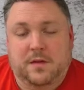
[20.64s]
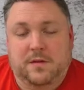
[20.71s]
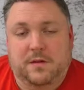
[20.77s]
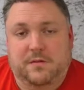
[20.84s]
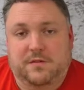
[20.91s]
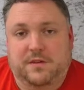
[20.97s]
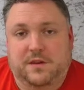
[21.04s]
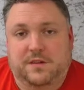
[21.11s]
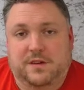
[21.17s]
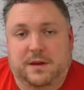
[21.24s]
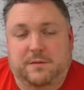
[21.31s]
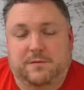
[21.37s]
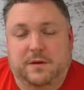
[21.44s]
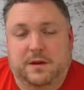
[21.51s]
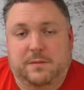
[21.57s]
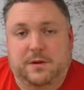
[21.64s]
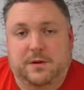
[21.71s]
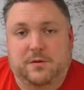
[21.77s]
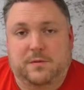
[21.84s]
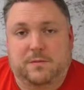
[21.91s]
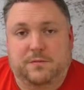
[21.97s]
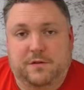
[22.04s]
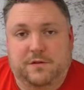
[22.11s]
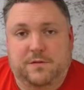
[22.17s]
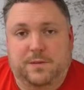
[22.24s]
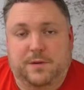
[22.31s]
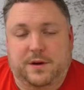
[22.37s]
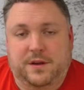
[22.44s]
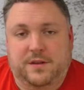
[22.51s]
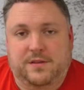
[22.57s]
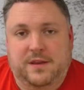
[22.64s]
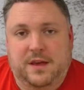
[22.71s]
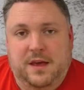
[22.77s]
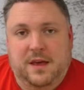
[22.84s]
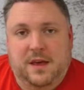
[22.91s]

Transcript: The research came from a company called Proofpoint.